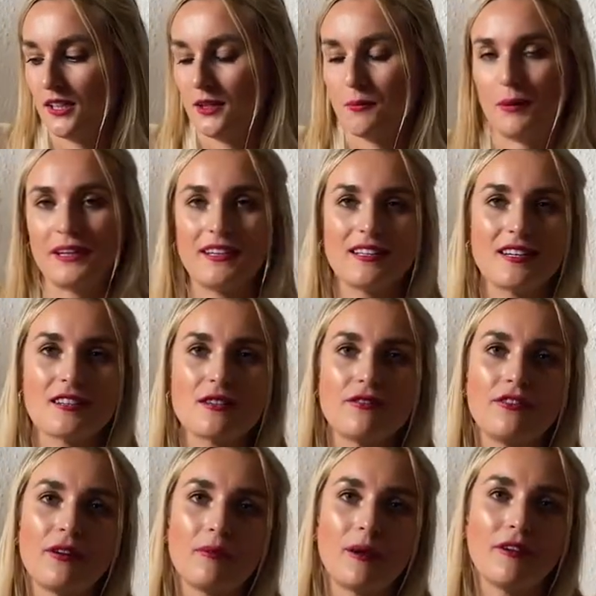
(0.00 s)
But it doesn't
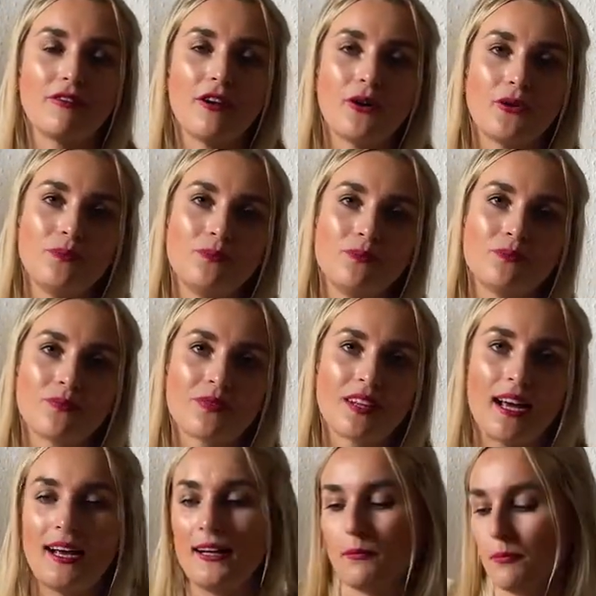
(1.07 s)
fit my phone.
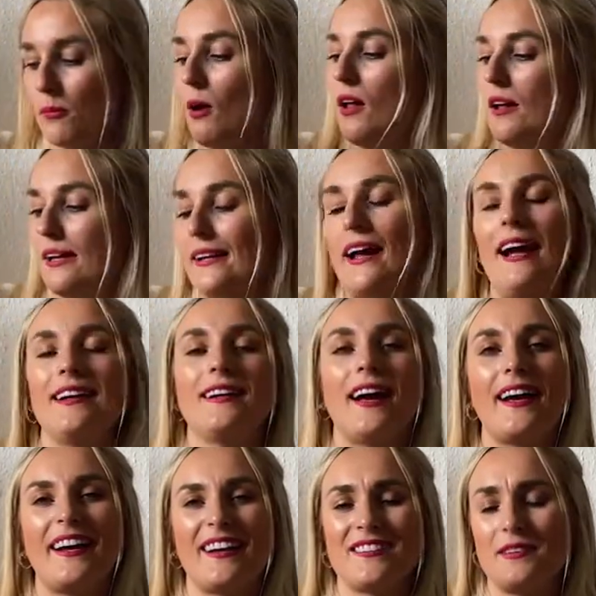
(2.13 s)
Well,
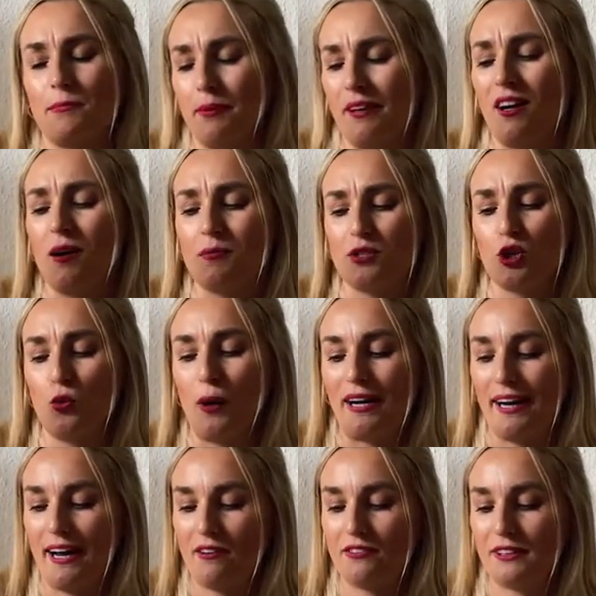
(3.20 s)
I guess it becomes quite
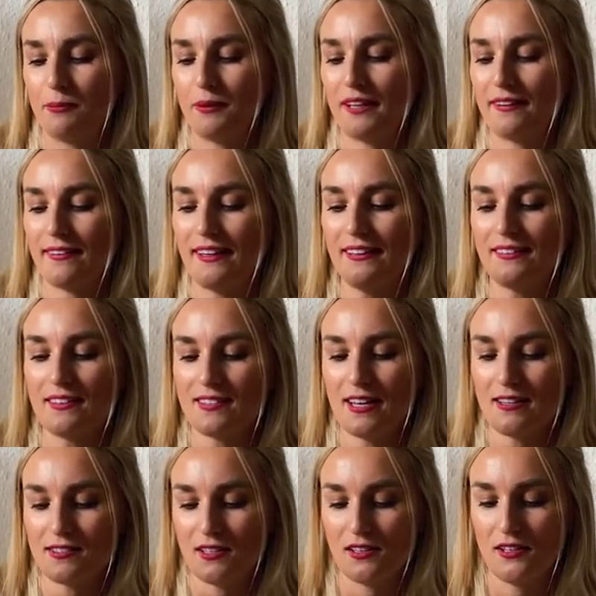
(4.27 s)
heavy, but I think this
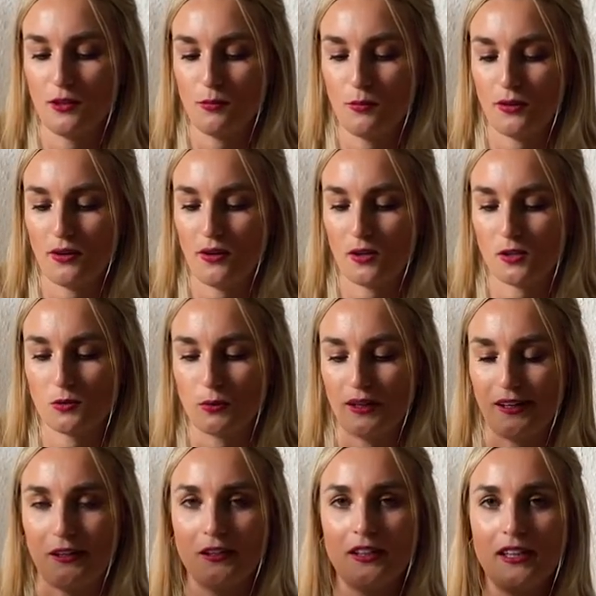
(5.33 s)
has a little more
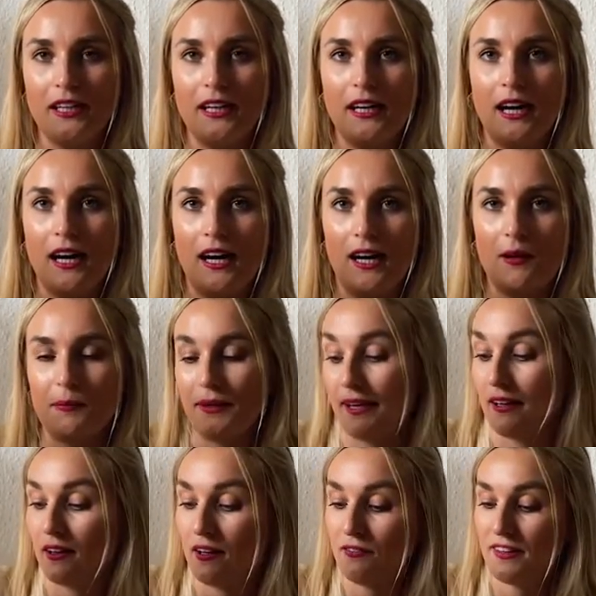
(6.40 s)
hardware. But I
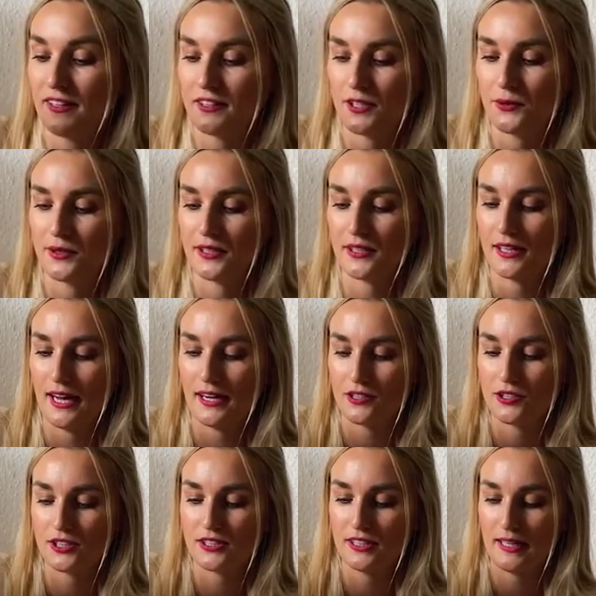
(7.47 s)
love that you can
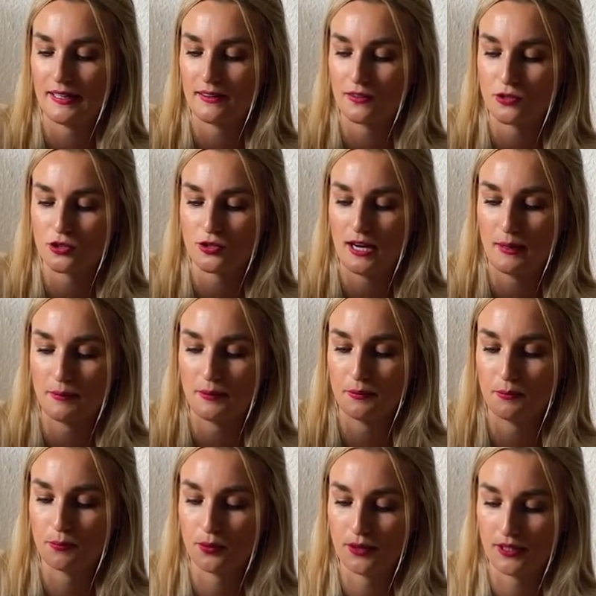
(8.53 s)
actually take the strap
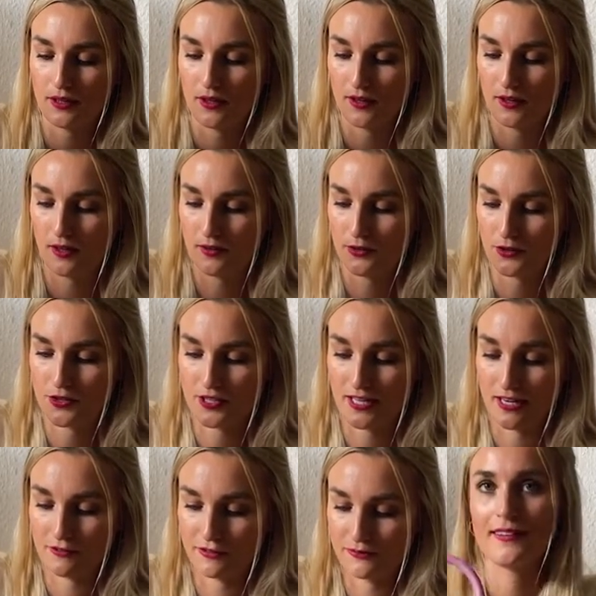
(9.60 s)
and put it on other
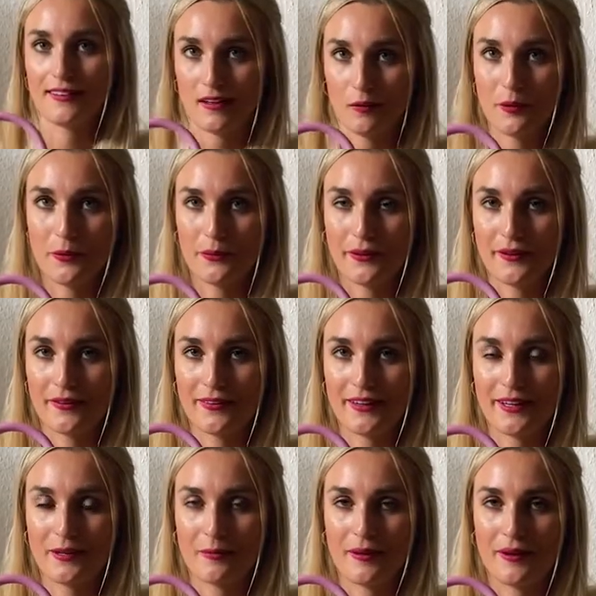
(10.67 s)
stuff. Tell me what you
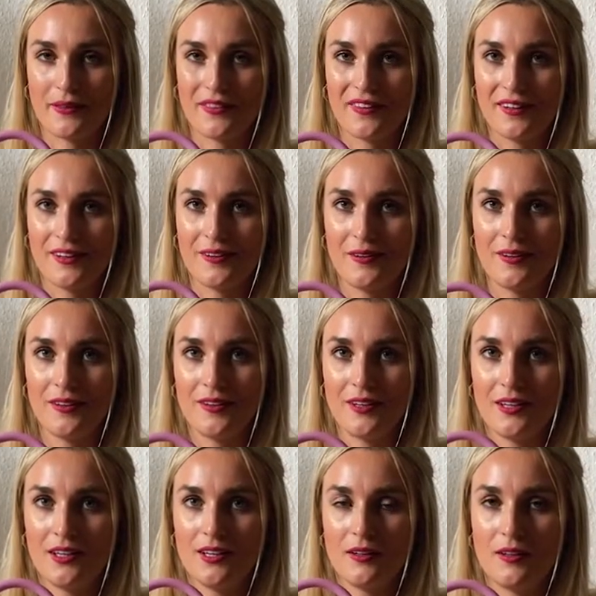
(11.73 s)
think about the
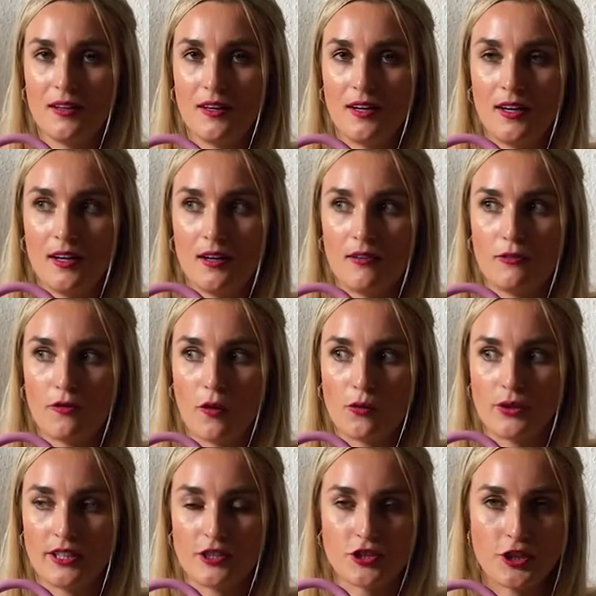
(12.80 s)

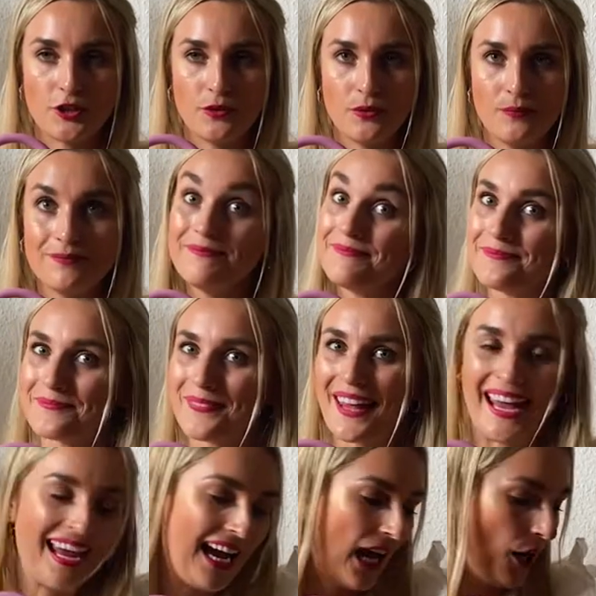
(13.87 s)
phone issue.
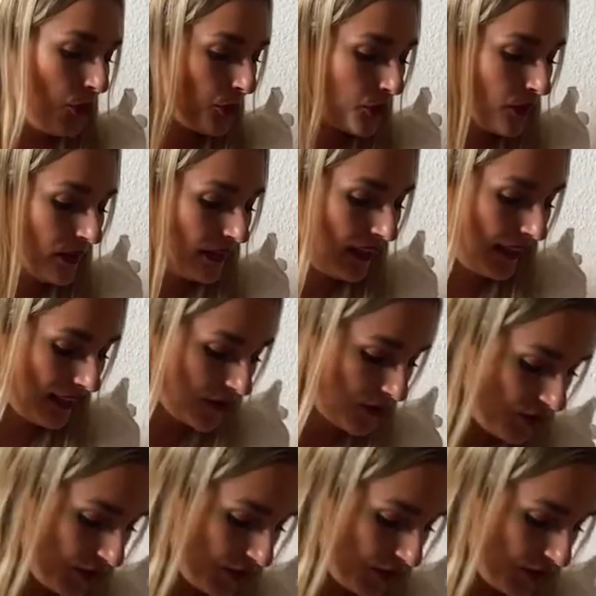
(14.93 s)
I would really like to